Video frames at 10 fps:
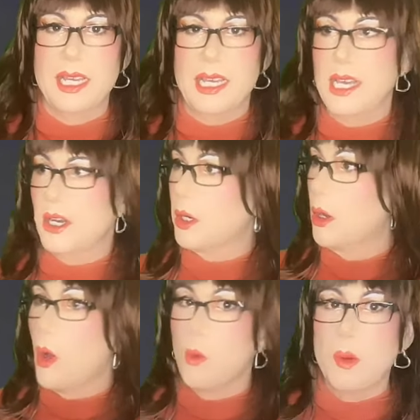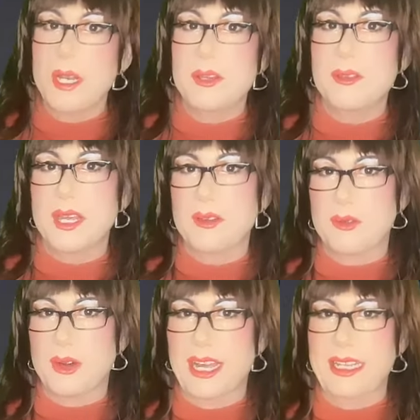Here, what do you think,
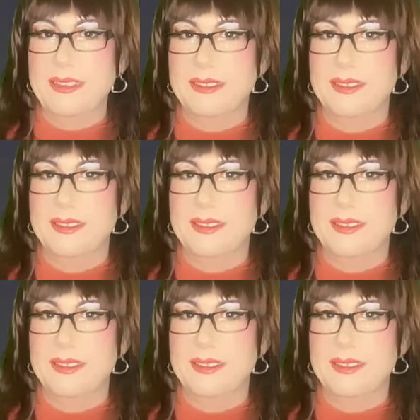Fred?